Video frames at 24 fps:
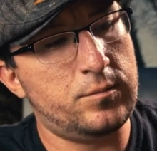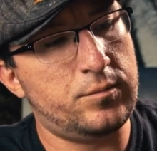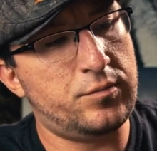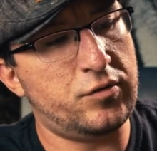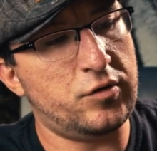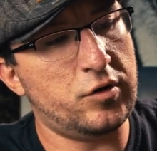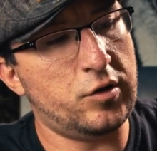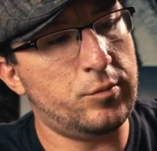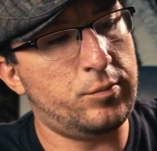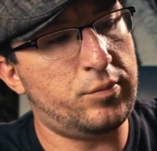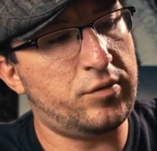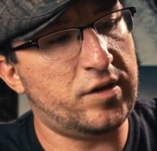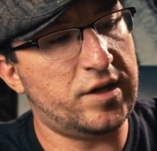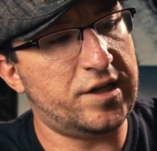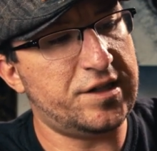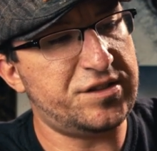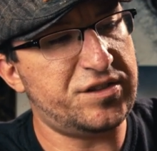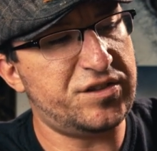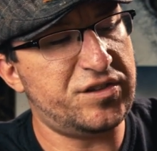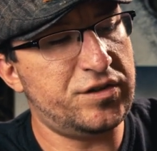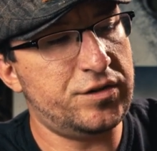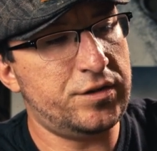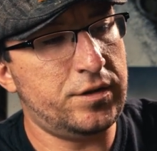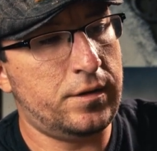Pro
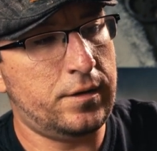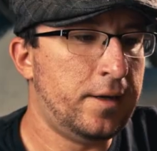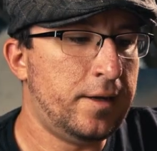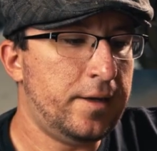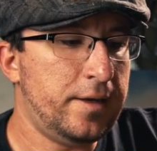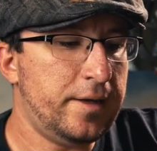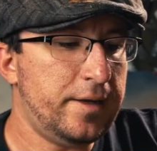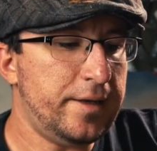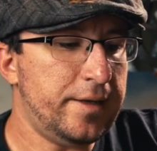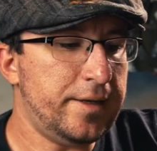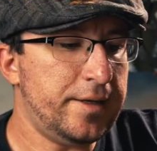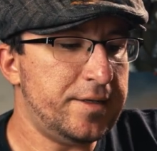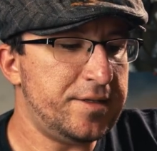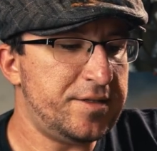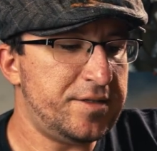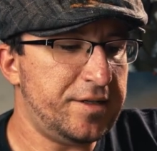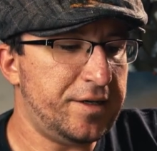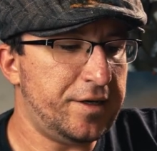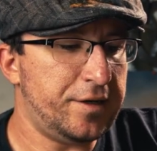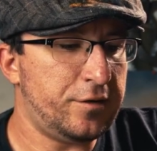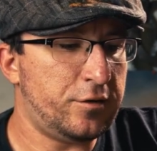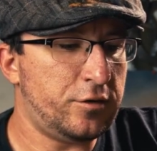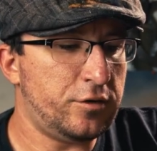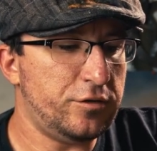Plus is
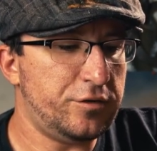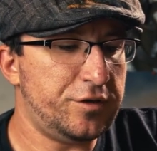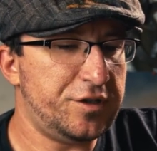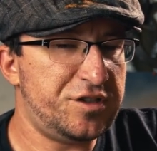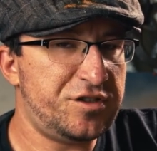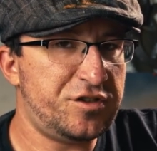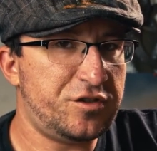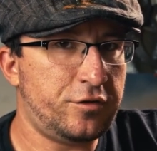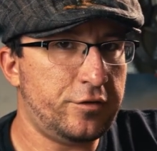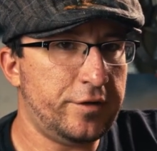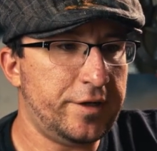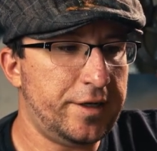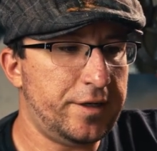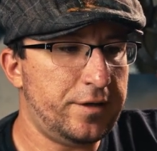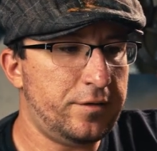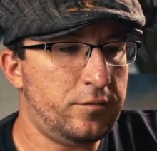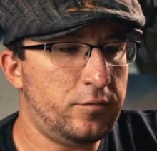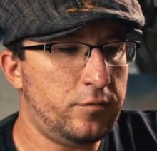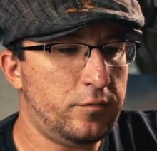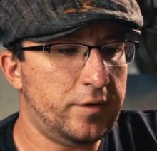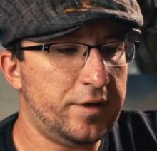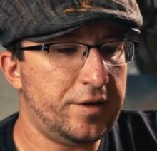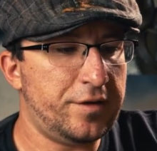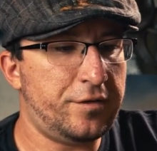the included screen
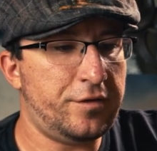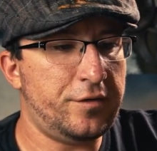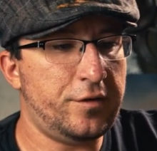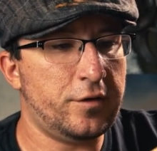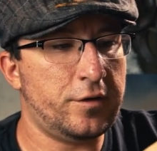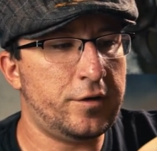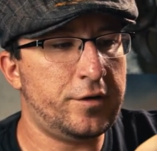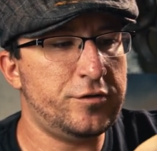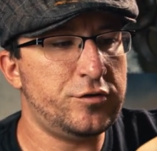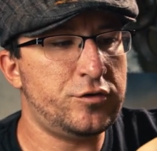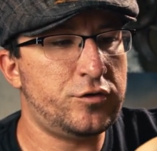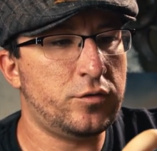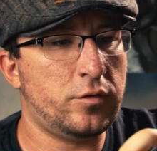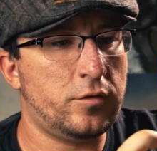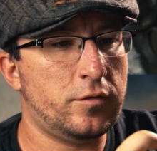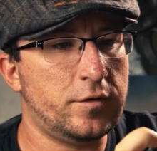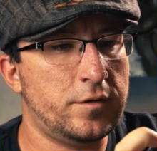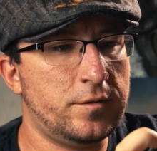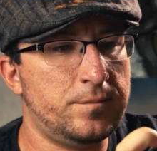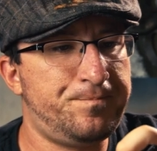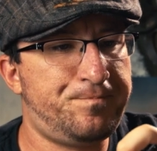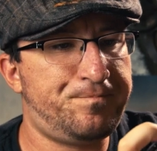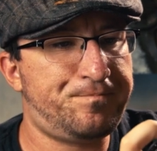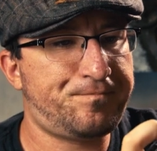with your
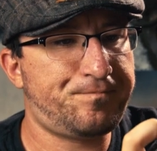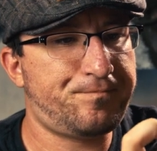controller.